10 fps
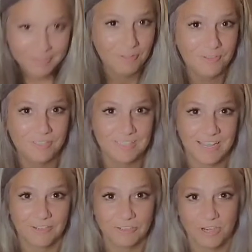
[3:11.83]
I know there's a
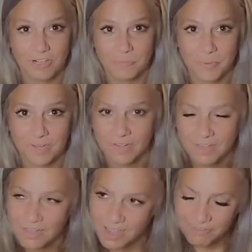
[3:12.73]
size chart, but
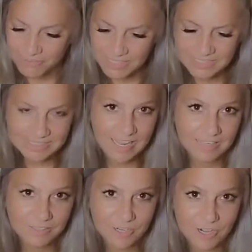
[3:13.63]
I feel like
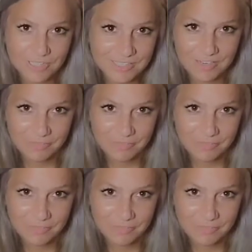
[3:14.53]
size charts